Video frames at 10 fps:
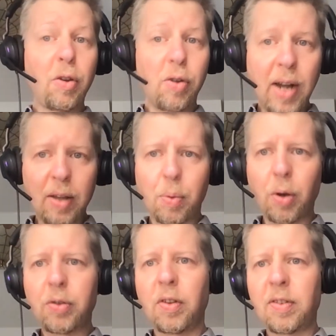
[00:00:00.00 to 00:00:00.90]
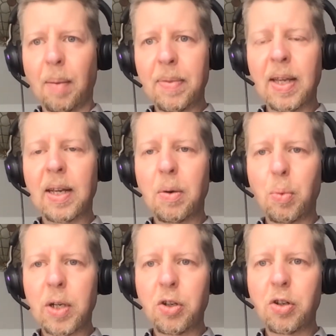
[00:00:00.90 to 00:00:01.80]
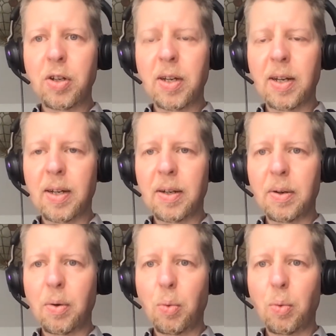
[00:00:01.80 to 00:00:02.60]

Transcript: neural networks is something which is